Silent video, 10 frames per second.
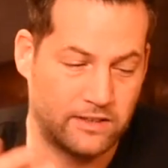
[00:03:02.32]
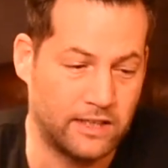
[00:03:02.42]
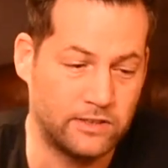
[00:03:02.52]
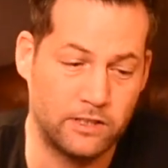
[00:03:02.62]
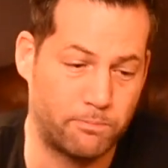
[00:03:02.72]

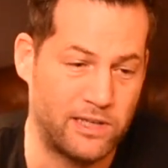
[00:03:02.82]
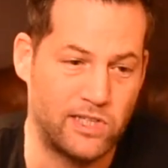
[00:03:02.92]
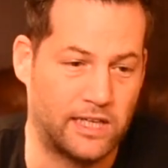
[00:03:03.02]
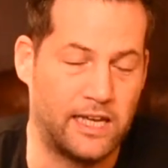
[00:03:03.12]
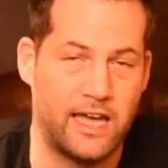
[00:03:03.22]
this is
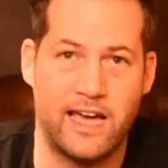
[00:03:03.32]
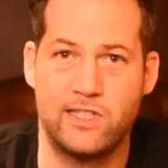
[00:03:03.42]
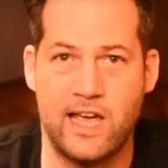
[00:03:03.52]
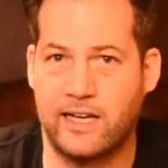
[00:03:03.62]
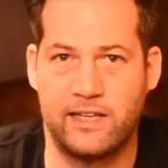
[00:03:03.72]
basically
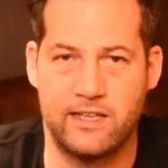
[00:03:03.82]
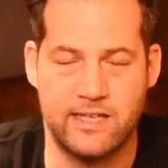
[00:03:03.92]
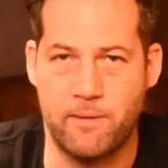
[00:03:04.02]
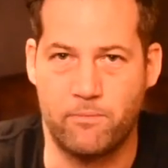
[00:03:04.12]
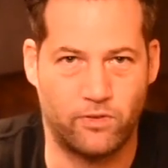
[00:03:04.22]
exactly the
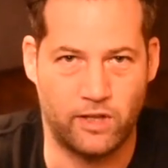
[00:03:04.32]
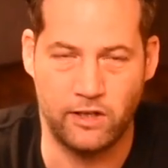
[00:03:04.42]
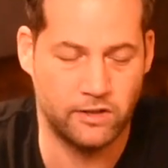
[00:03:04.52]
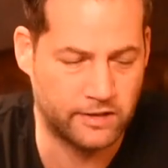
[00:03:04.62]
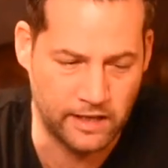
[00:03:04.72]
same.
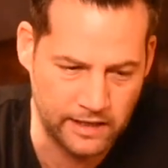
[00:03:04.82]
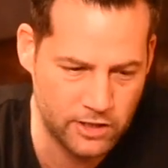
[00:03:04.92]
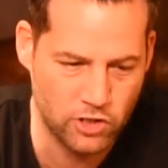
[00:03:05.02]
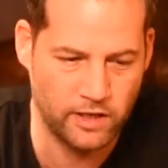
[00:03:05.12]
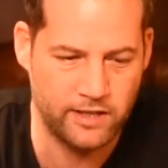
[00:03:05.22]

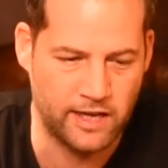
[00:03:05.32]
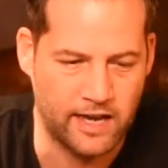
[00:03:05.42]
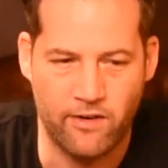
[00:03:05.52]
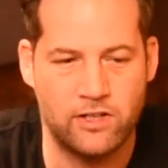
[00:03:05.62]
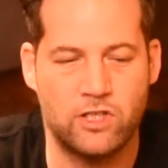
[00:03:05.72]
They
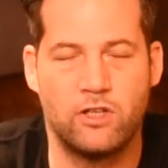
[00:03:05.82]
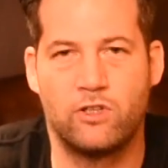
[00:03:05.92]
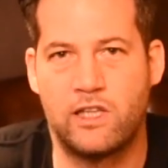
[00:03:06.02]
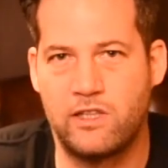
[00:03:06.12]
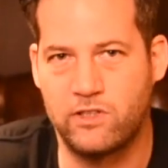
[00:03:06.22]
guarantee you
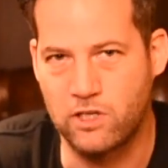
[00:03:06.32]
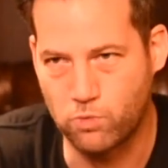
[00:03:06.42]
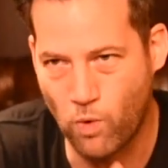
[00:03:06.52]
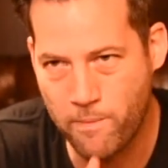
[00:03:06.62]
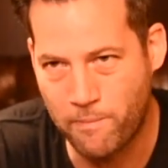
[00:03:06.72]
that this is
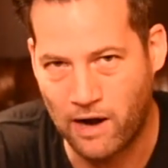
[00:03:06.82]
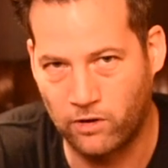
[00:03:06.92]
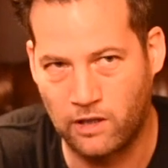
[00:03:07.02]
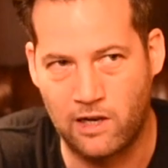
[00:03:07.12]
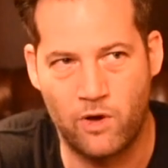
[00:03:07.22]
one
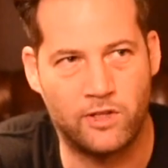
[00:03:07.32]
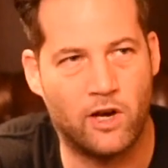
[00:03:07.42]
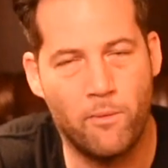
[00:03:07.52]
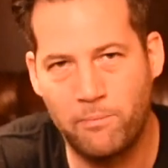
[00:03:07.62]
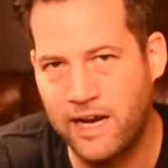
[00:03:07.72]
barrel alone. They
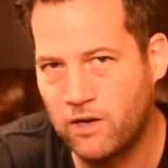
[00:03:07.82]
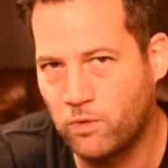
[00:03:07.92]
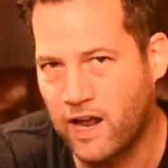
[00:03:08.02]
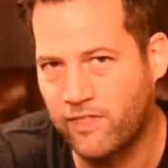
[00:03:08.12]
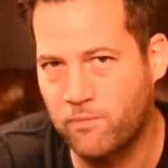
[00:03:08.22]
don't blend it
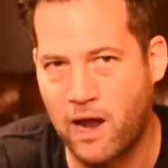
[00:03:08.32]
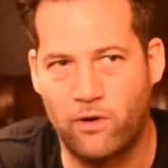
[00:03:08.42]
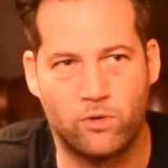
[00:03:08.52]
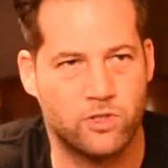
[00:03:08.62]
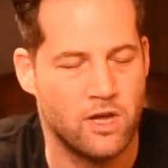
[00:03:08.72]
with other
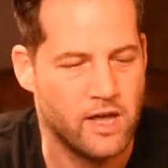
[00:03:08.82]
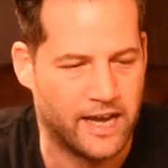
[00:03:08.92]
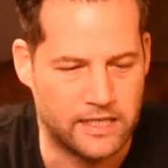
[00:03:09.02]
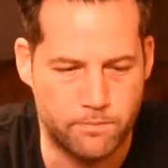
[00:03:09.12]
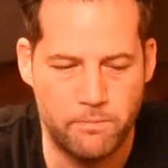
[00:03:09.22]
barrels.
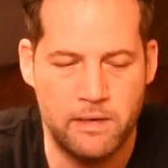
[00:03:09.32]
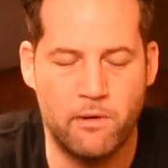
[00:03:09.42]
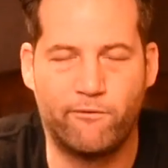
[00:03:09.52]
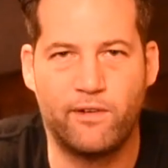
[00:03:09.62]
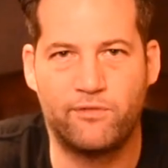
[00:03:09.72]
It's
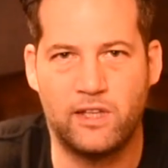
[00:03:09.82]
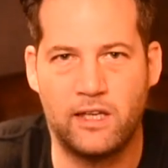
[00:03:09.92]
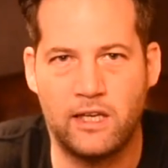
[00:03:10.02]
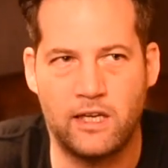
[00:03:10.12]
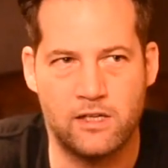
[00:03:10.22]
minimum
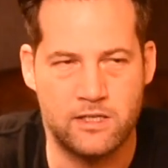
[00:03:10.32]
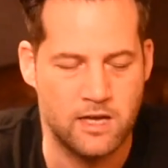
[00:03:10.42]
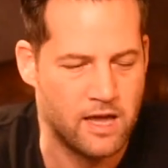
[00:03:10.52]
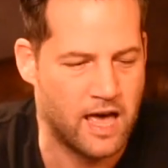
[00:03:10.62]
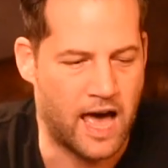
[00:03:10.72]
15 years,
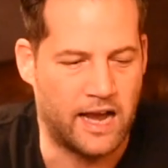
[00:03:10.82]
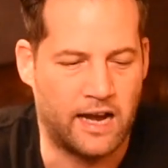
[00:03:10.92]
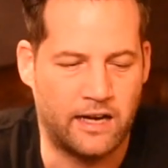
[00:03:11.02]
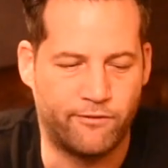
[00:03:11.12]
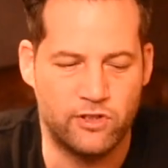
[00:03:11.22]

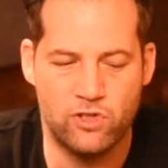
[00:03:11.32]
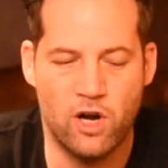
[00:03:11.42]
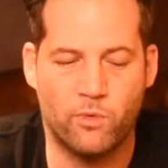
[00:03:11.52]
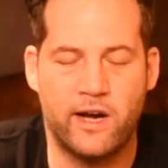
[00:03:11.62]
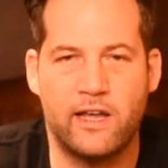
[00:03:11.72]
and if it's
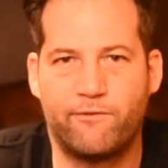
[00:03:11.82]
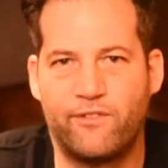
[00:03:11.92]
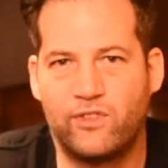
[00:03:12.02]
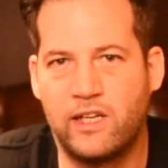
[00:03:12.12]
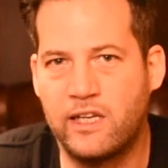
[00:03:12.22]
not ready at
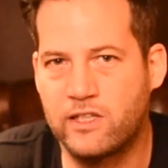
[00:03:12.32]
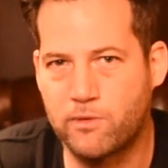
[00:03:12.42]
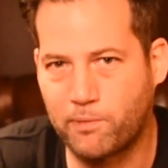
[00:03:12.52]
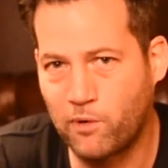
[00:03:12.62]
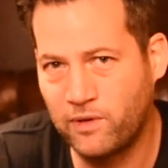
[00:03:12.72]
15 years, they
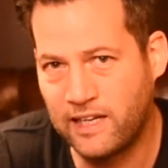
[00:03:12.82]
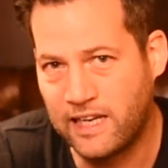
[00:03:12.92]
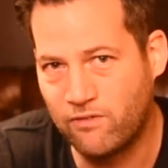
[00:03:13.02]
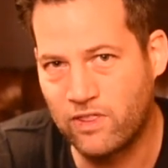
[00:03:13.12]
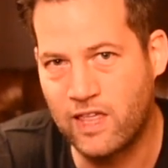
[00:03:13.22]
probably
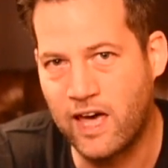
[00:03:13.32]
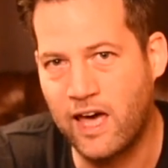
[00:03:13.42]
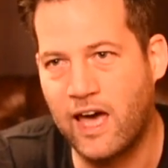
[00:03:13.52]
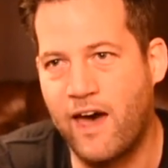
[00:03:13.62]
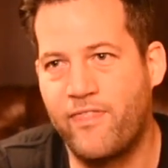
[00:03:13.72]
leave it
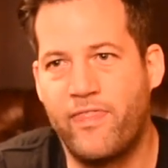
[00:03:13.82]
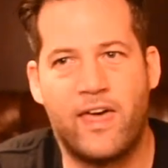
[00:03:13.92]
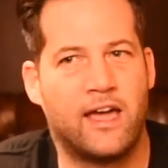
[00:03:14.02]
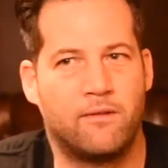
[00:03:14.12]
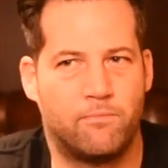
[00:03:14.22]
there, and then
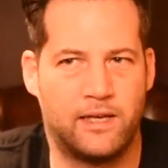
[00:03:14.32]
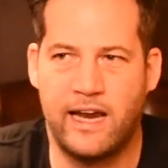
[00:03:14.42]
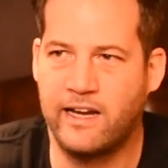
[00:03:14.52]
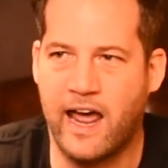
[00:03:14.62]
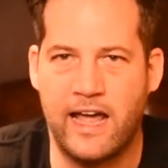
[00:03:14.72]
they
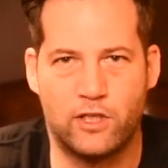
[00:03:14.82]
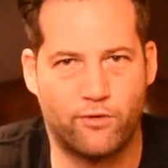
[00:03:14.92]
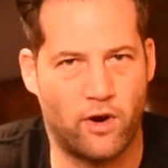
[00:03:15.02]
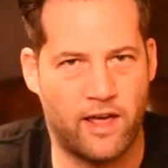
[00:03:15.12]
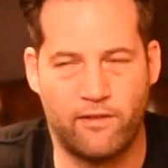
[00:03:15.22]
let it age
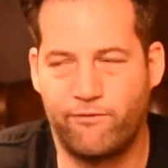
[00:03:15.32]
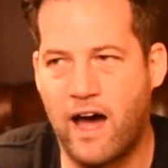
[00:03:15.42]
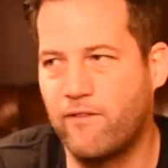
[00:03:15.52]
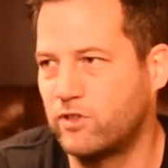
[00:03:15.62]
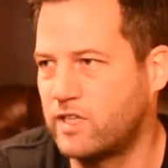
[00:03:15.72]
for another
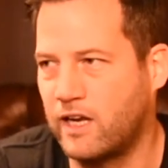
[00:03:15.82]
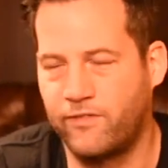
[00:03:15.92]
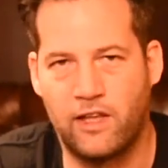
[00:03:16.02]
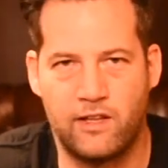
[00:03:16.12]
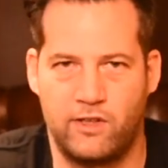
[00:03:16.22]
5 or 10,
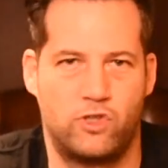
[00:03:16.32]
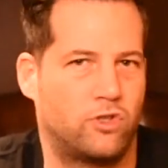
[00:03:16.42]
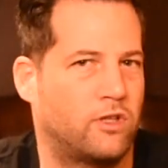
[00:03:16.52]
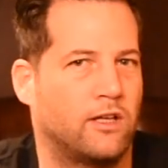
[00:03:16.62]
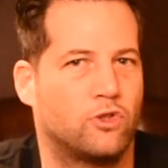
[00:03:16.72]
and
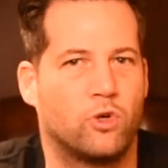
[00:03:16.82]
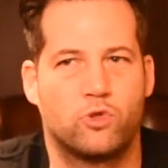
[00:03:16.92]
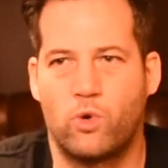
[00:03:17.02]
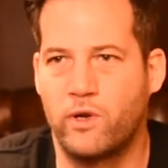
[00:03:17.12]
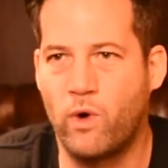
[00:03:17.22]
they do a
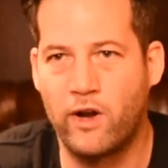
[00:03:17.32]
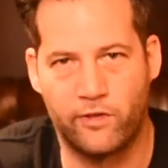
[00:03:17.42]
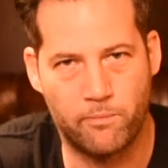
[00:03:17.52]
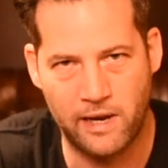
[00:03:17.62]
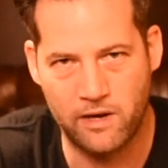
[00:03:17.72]
21, or
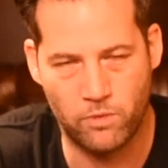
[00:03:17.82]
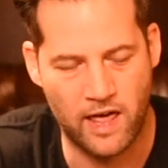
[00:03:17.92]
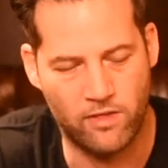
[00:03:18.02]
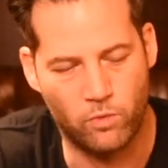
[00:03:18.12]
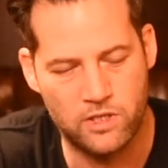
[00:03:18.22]
they blend it with
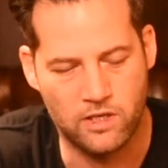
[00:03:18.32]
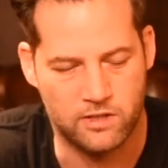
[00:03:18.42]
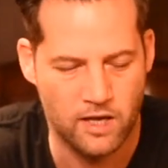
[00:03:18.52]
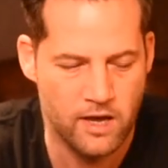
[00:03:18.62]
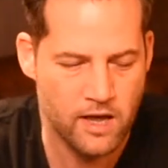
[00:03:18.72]
other
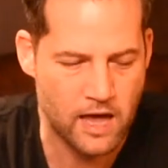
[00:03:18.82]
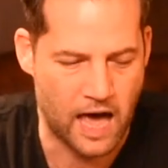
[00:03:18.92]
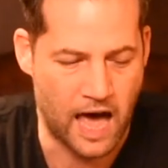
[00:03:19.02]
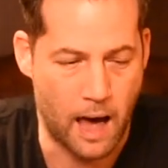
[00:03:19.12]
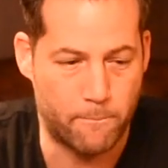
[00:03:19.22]
whiskies.
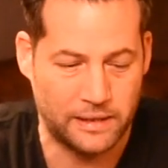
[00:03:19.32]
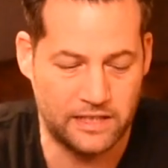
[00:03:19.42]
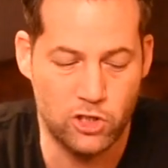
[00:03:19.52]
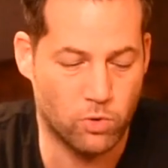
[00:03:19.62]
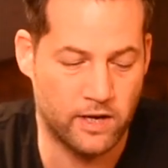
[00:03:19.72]
But
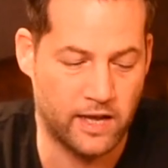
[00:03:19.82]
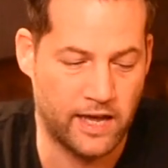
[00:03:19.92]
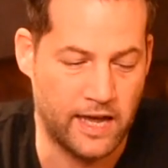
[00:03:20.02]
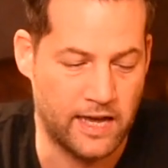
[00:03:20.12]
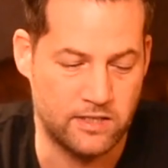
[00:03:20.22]
this one
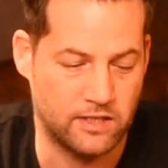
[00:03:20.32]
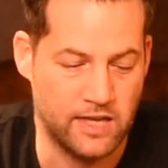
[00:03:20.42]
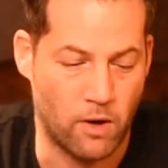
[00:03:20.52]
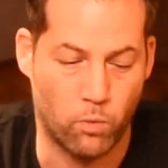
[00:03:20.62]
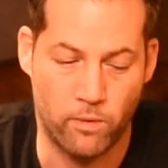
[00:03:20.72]
is,
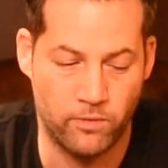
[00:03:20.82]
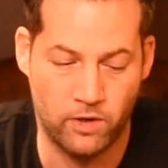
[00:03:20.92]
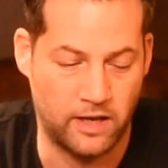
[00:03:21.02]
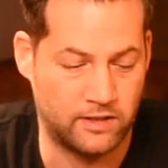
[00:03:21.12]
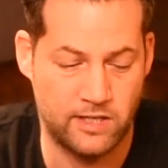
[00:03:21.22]

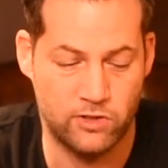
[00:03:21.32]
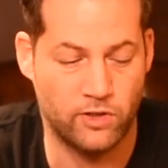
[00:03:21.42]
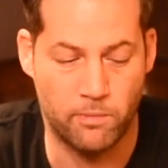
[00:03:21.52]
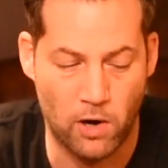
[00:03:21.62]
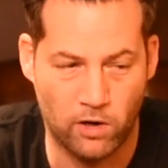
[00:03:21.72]
it says
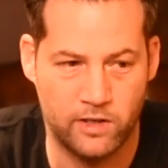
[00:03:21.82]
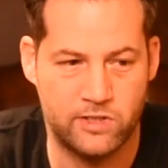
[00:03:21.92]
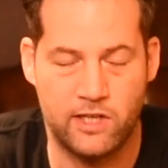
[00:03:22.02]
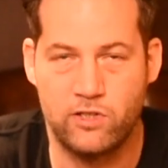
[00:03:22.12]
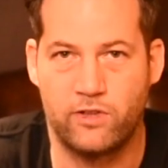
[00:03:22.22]
on the bottle, it
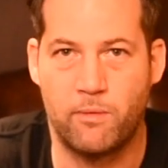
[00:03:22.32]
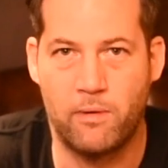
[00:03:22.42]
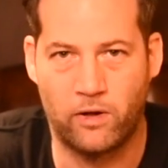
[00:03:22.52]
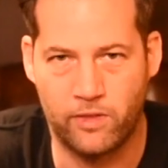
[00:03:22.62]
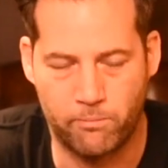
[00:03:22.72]
says on
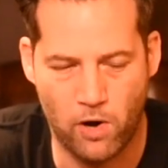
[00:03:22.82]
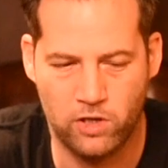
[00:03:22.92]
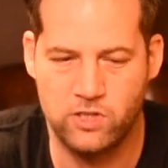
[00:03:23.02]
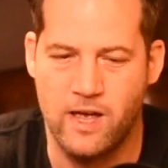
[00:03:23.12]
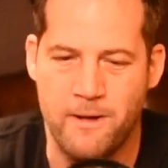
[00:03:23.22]
the
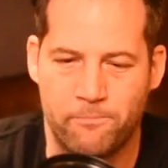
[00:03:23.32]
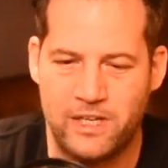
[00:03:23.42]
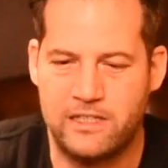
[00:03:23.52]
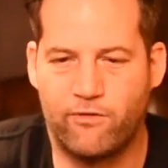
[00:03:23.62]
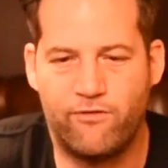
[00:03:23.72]
box,
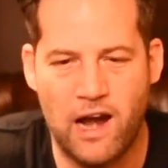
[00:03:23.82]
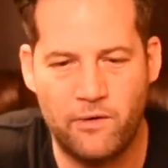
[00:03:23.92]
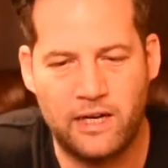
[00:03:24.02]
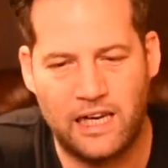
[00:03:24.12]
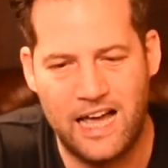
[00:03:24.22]
it's a
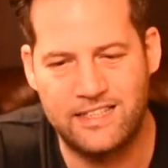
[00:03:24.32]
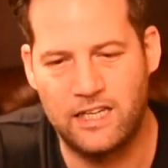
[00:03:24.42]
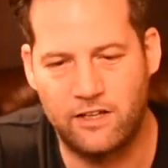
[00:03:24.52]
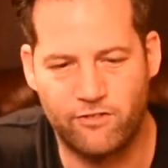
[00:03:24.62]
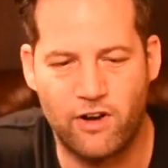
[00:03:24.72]
very
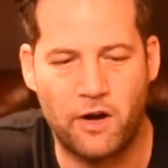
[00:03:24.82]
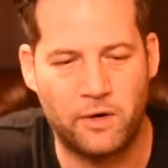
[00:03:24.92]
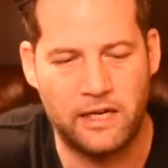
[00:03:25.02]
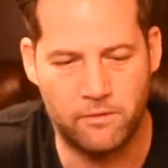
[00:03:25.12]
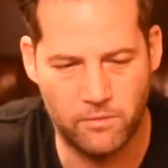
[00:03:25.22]
classic,
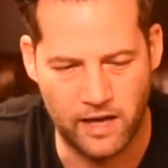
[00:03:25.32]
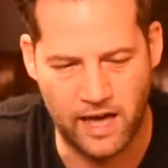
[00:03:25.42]
very